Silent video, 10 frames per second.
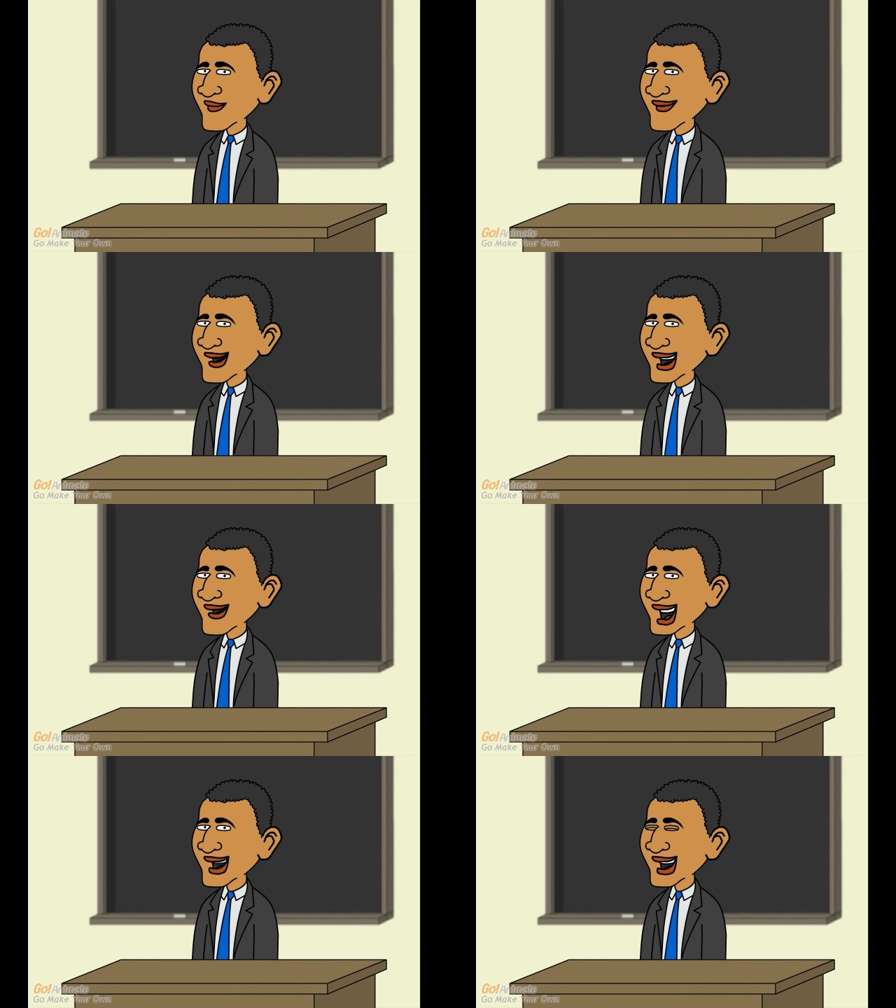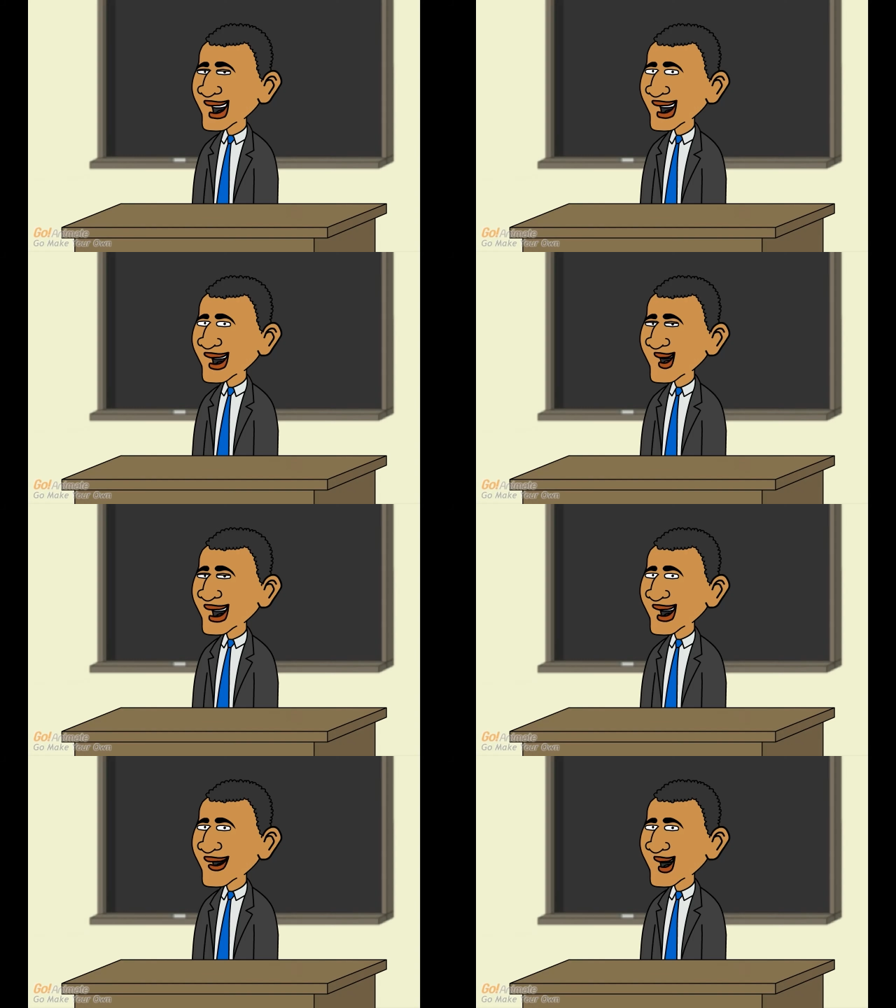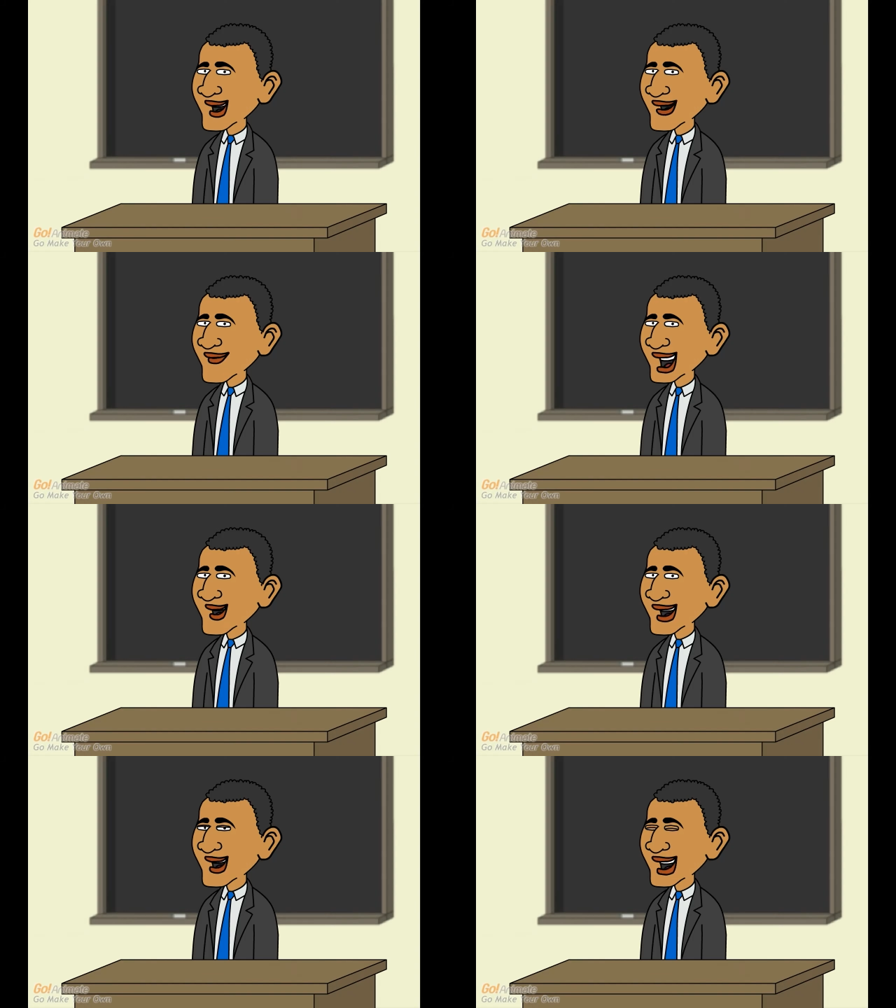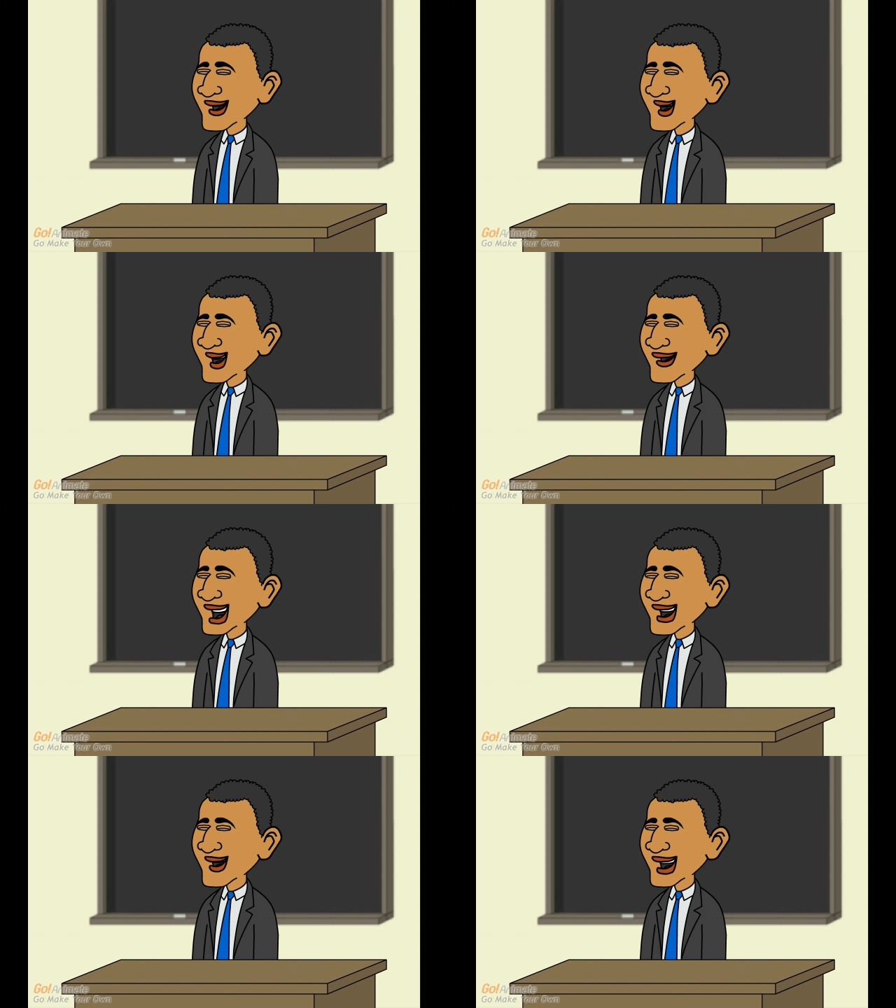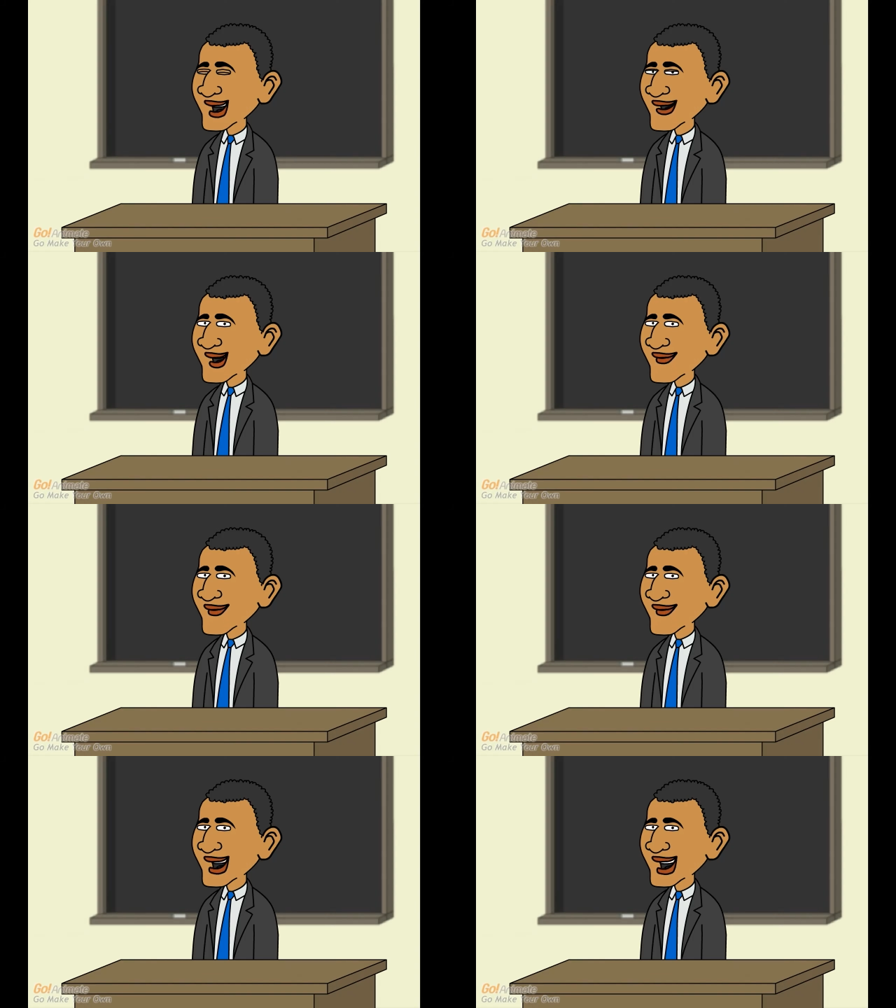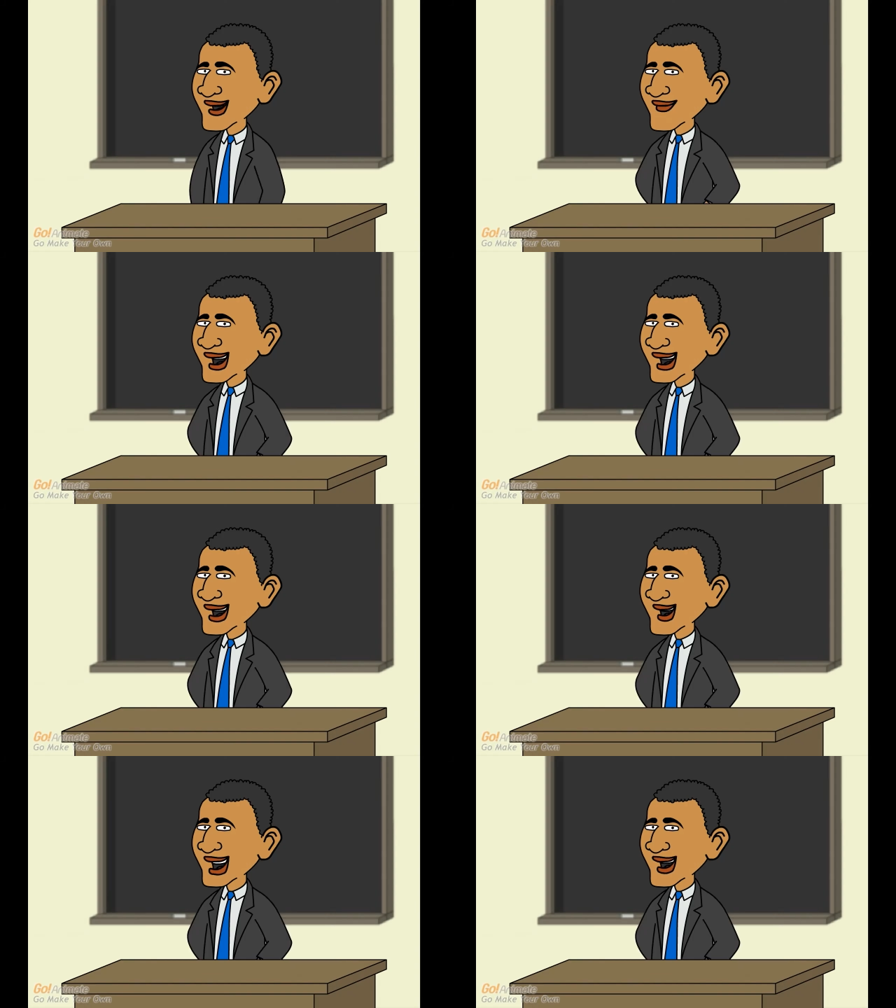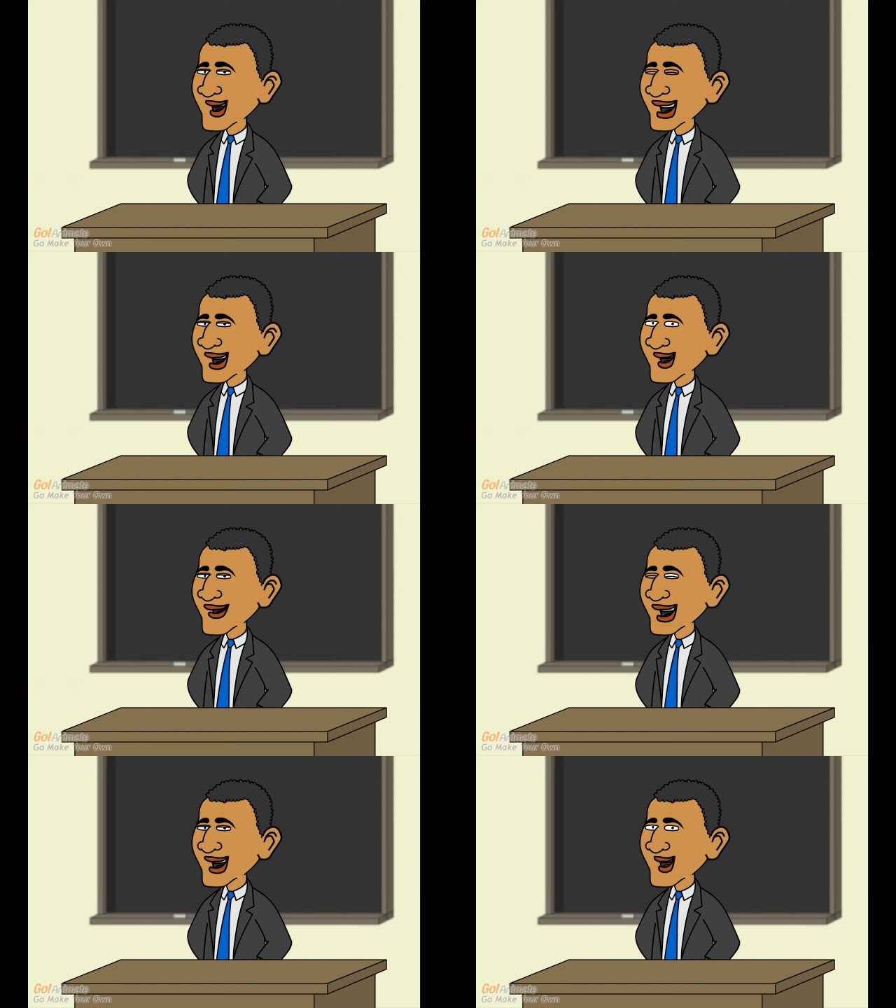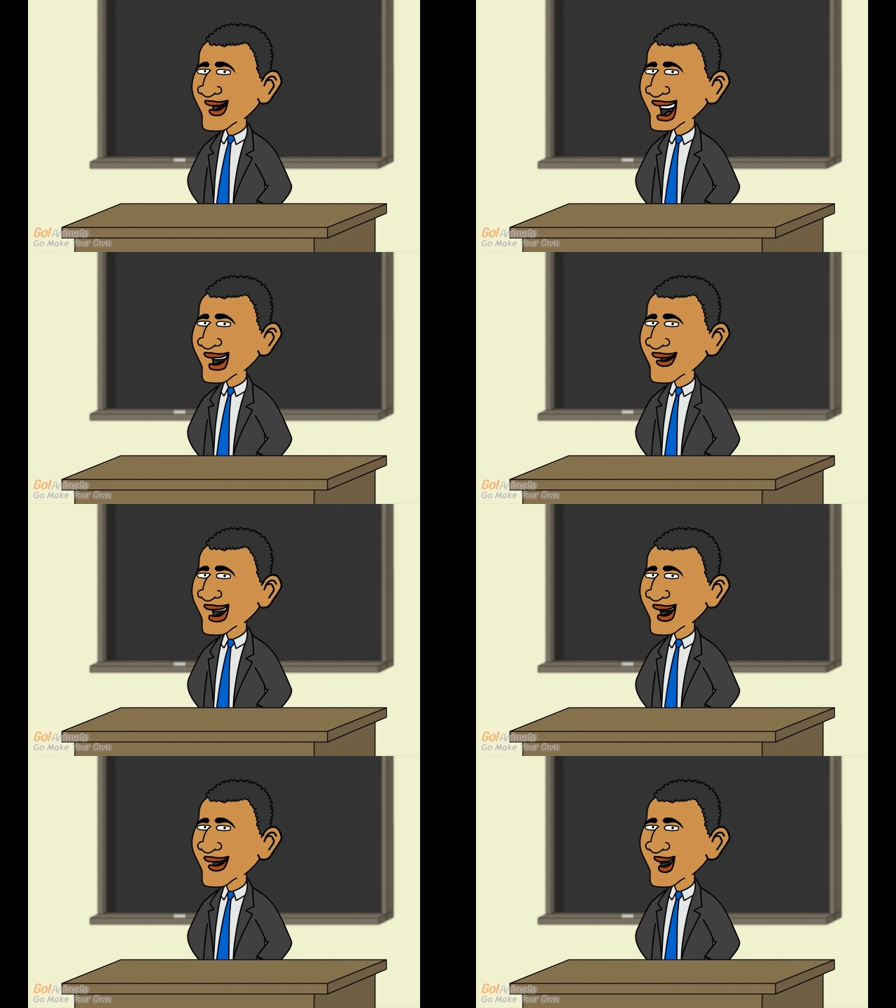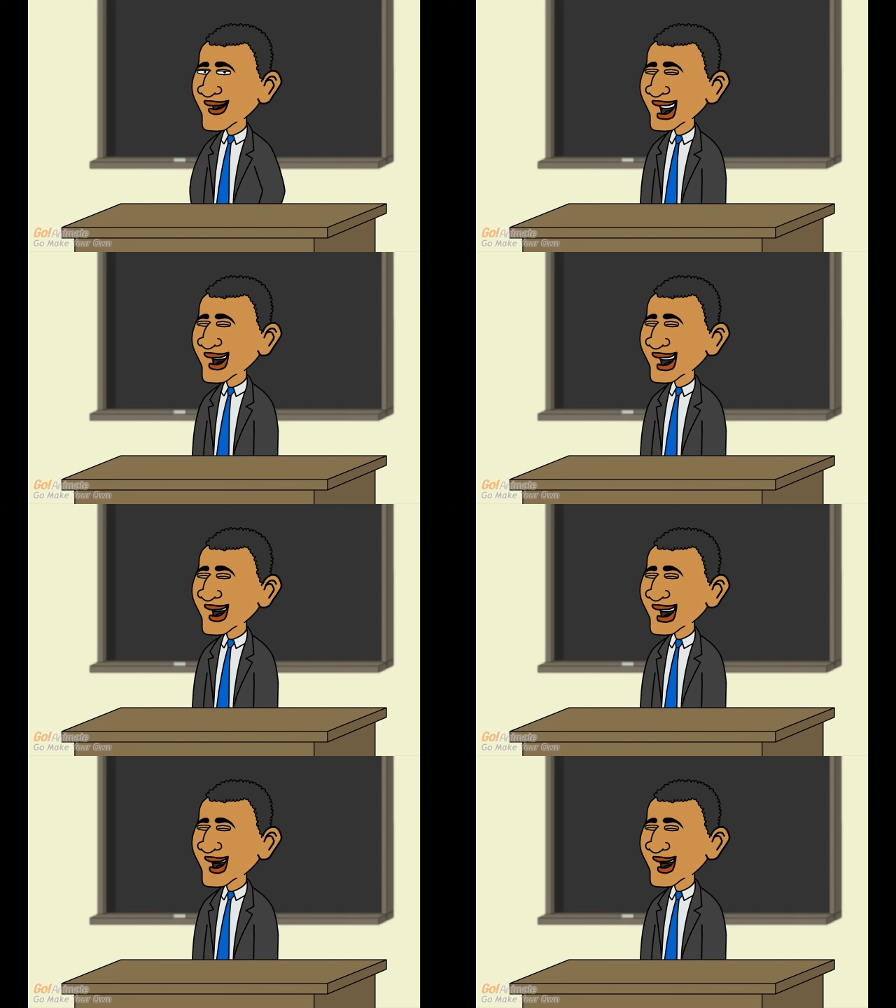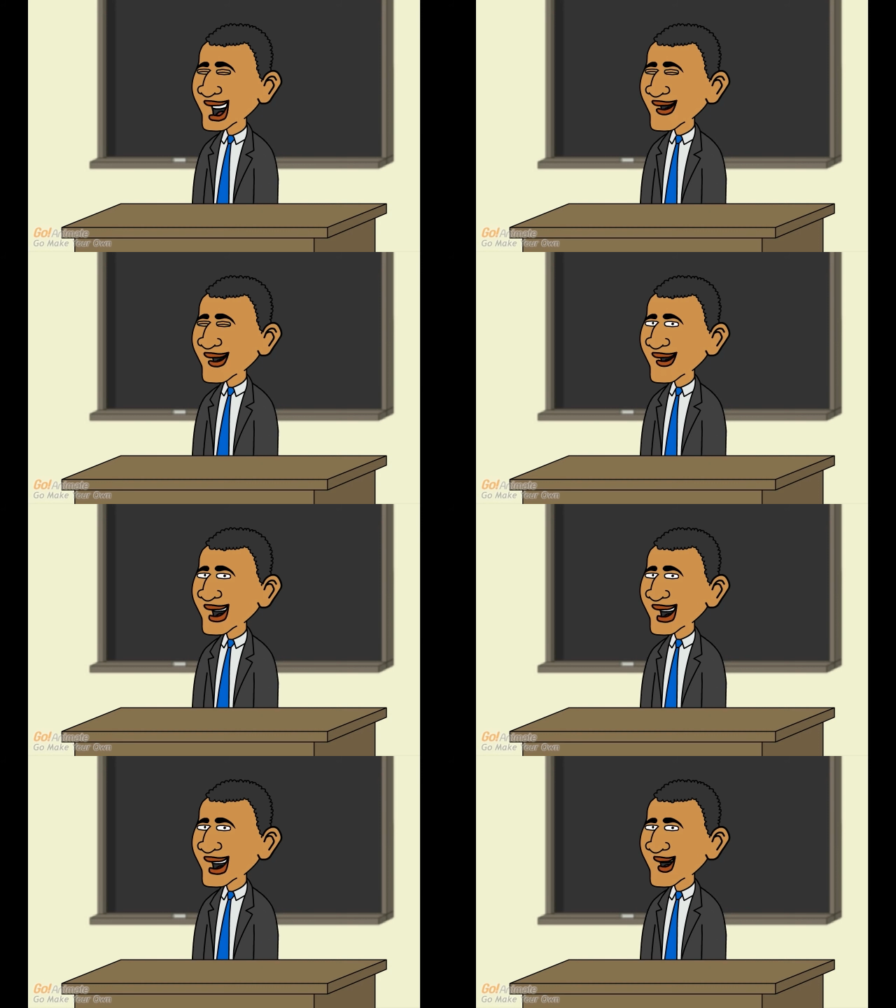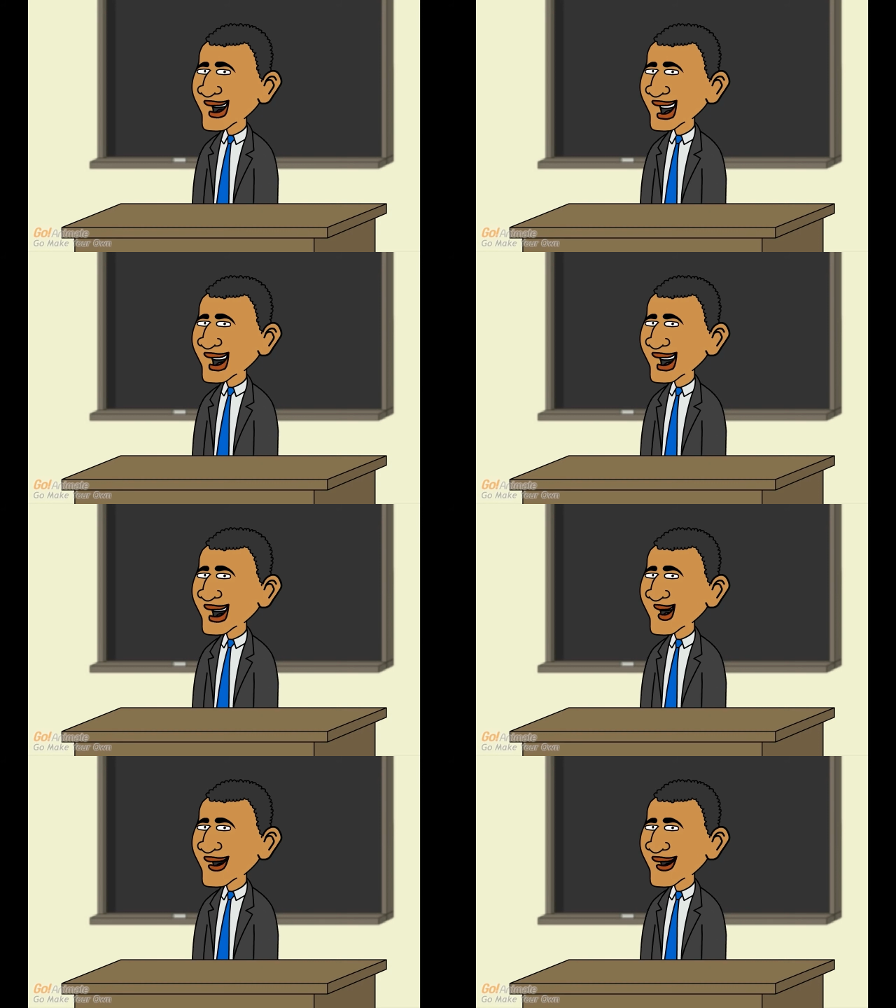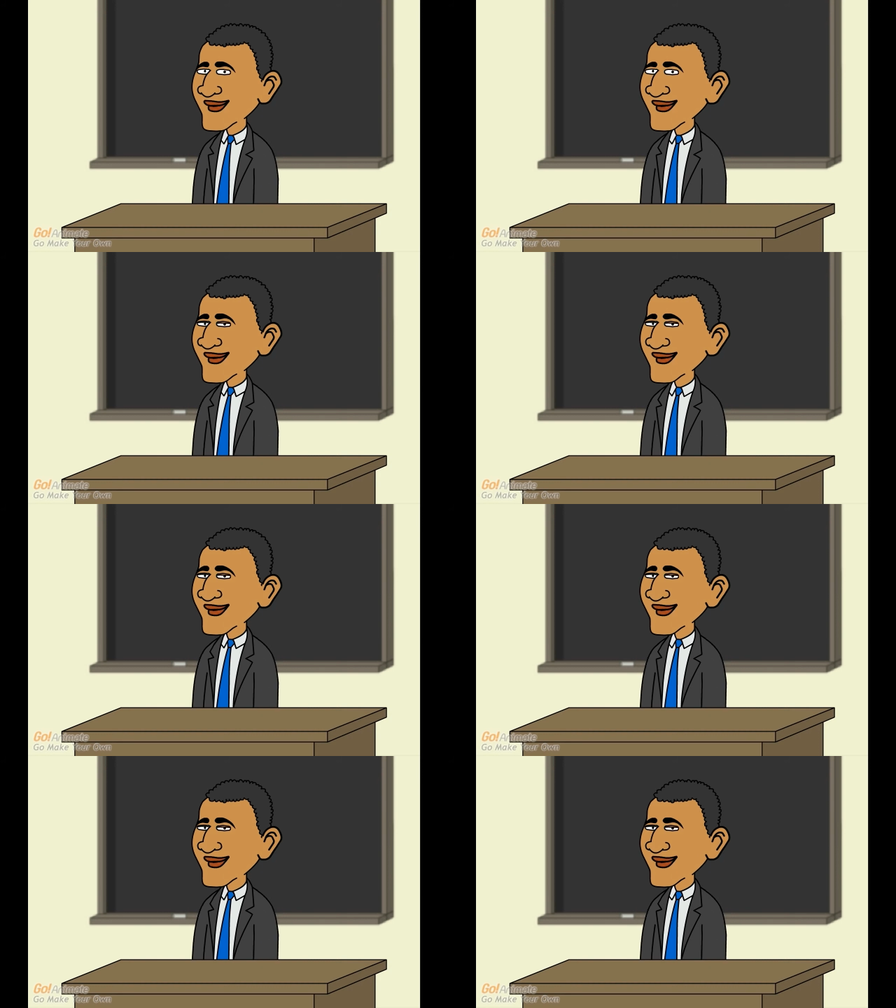What team member walked on a frozen river in Fairbanks, Alaska on New Year's Eve in 2002 and had moose soup with the Native Americans?